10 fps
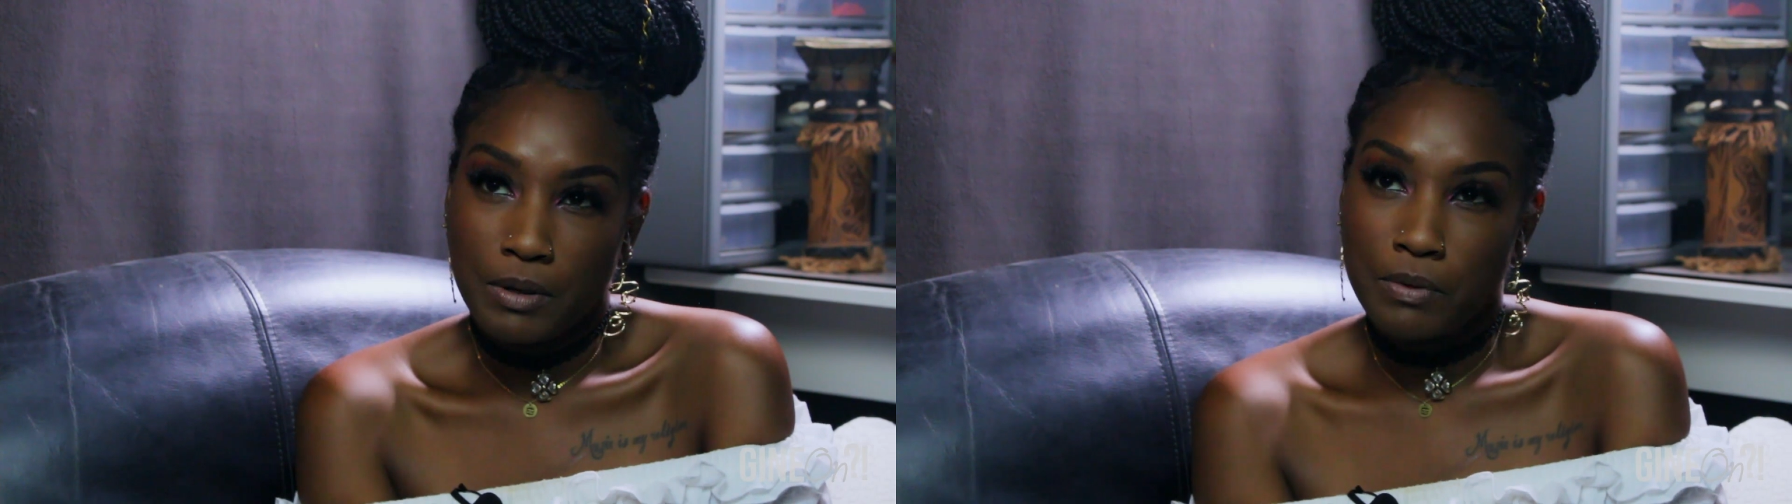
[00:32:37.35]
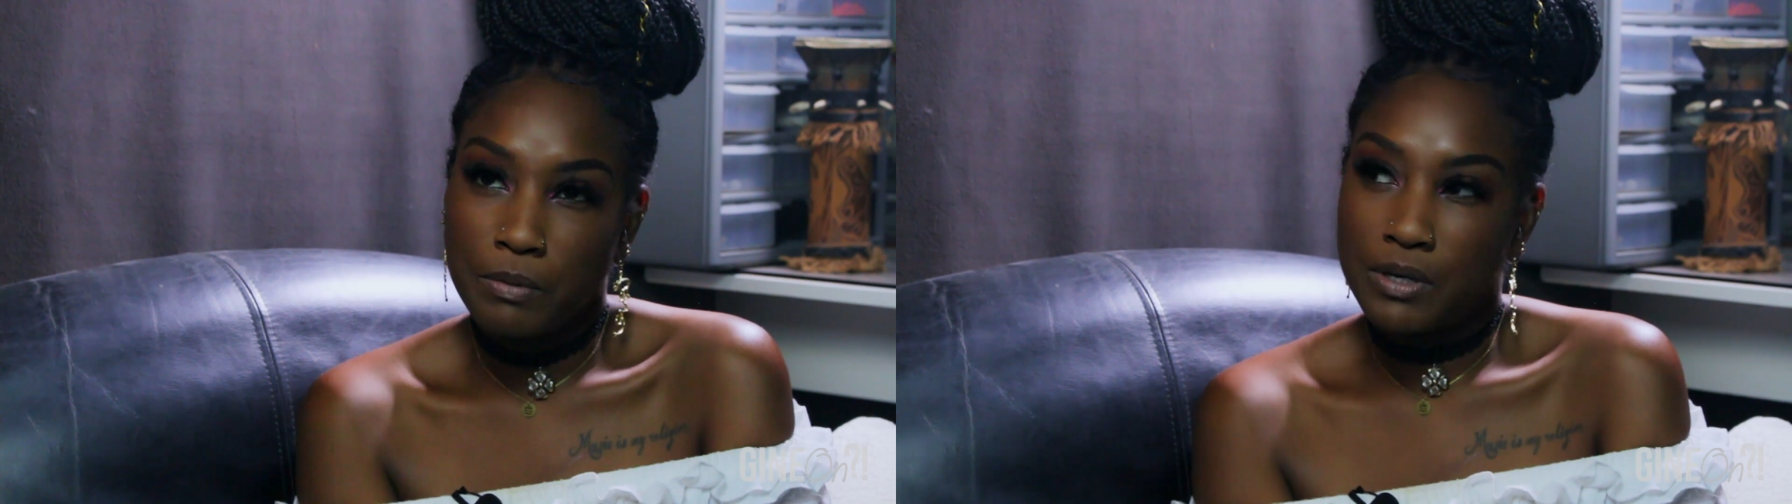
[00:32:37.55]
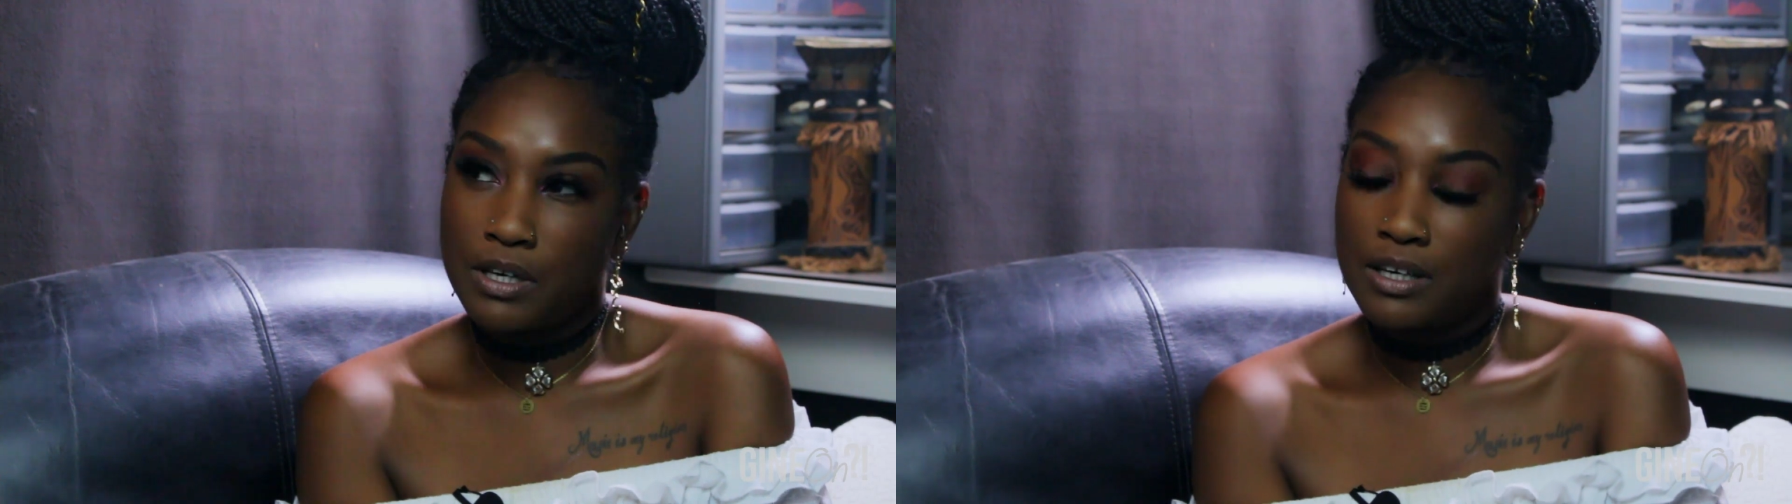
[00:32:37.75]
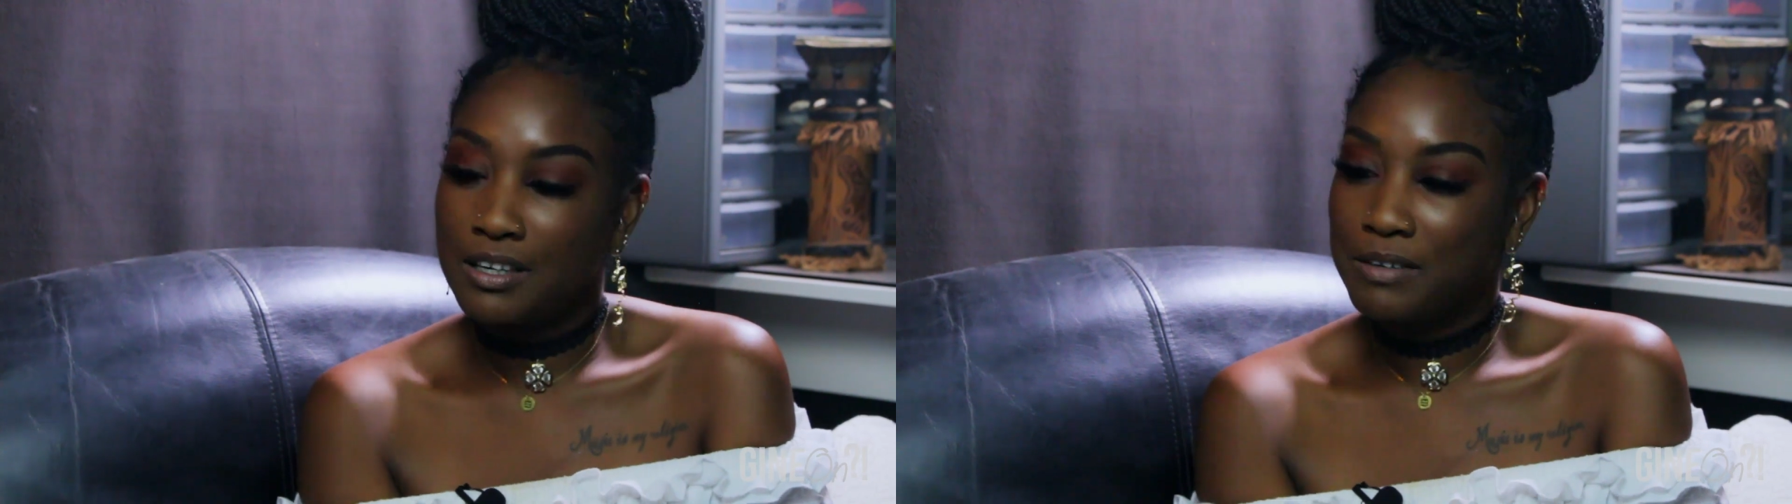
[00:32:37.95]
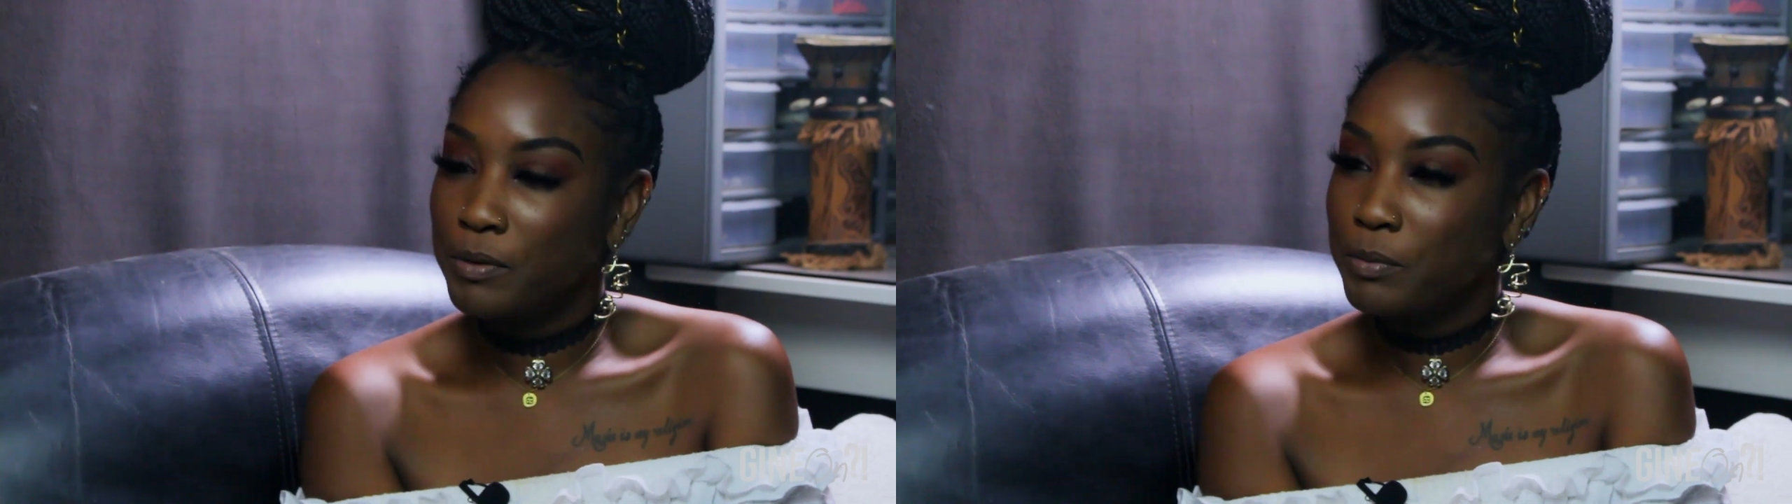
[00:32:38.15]
People
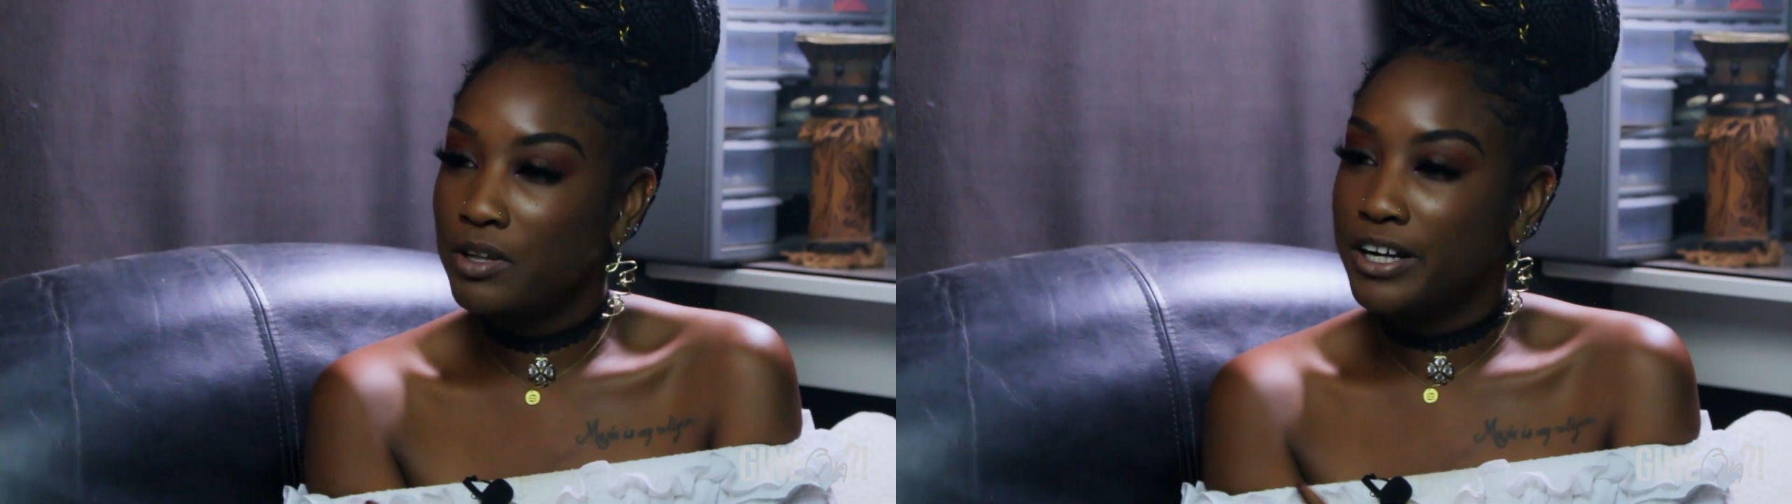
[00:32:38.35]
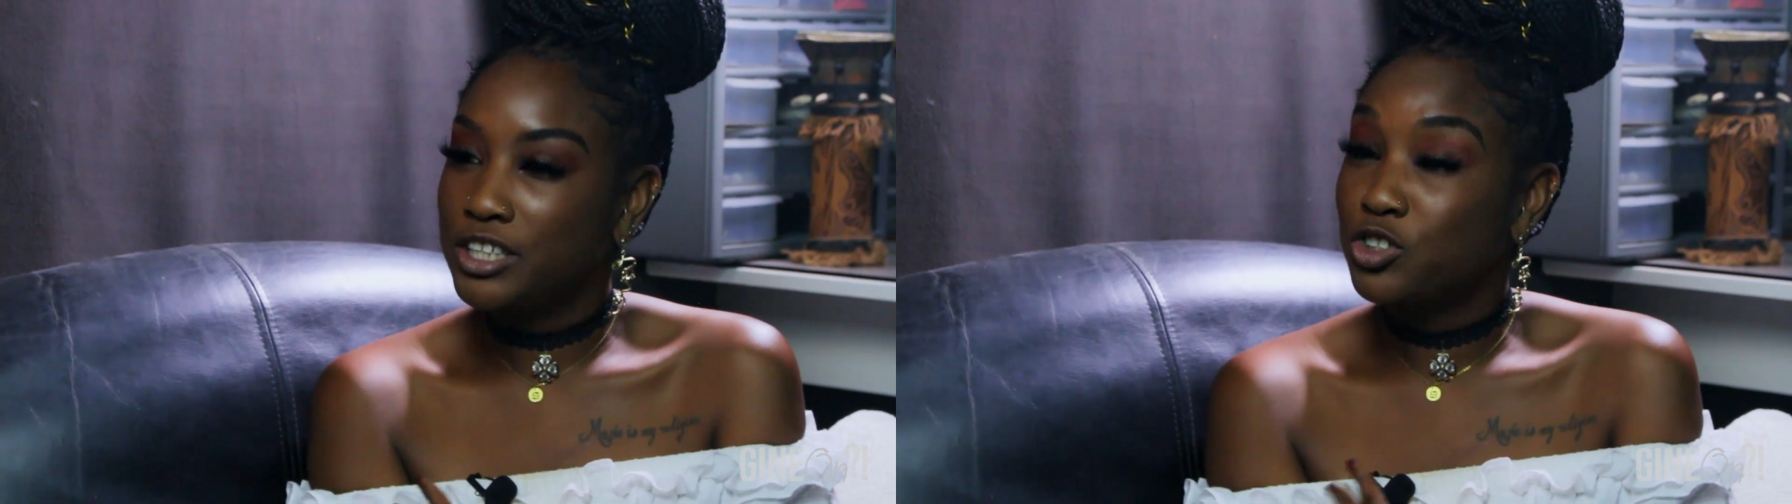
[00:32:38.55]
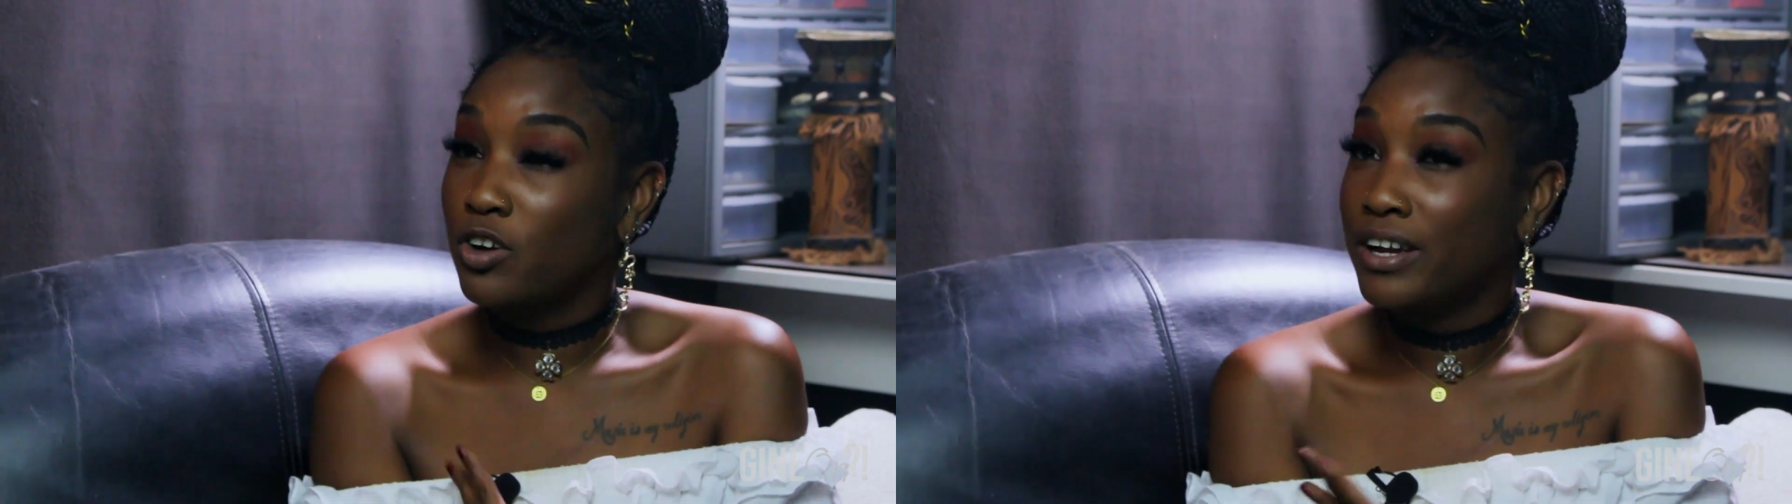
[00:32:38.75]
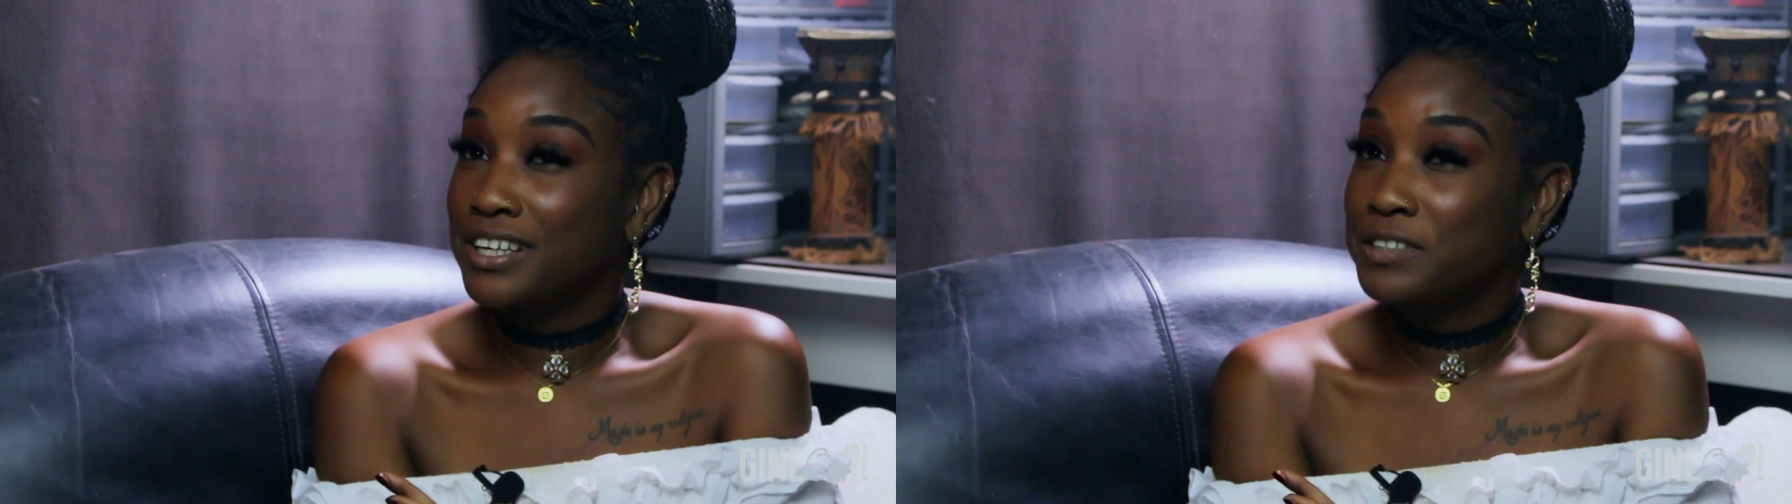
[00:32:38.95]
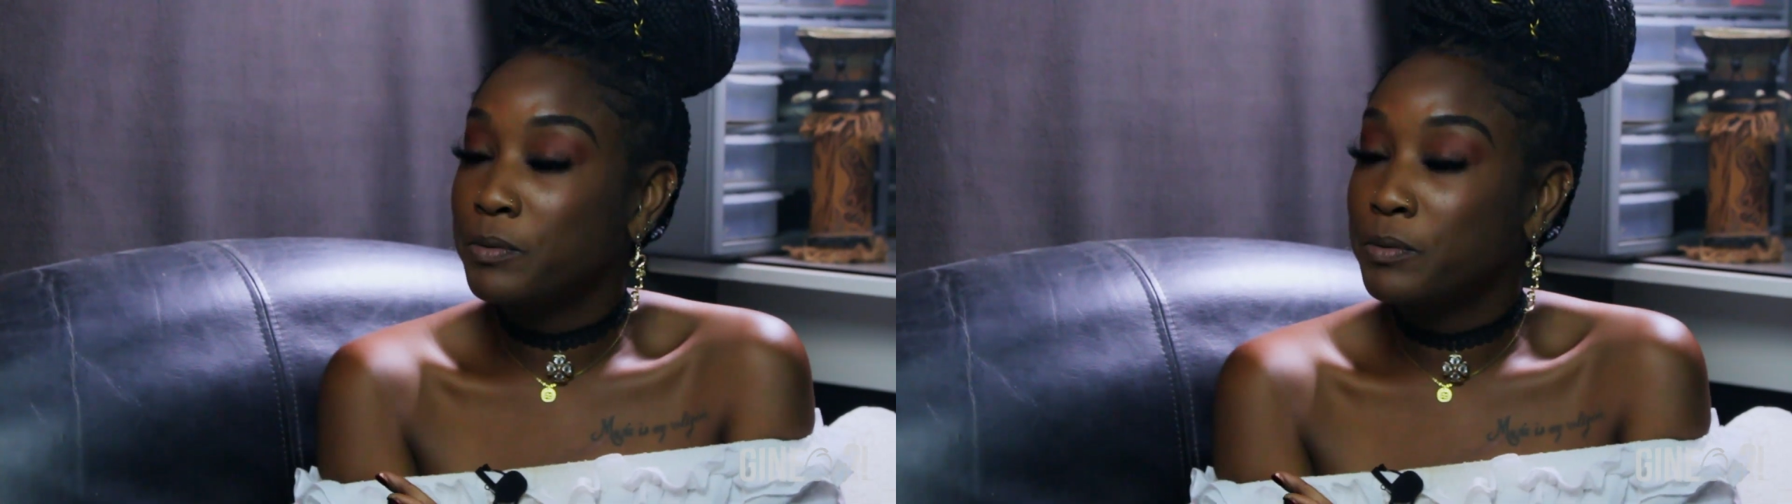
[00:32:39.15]
are joyous.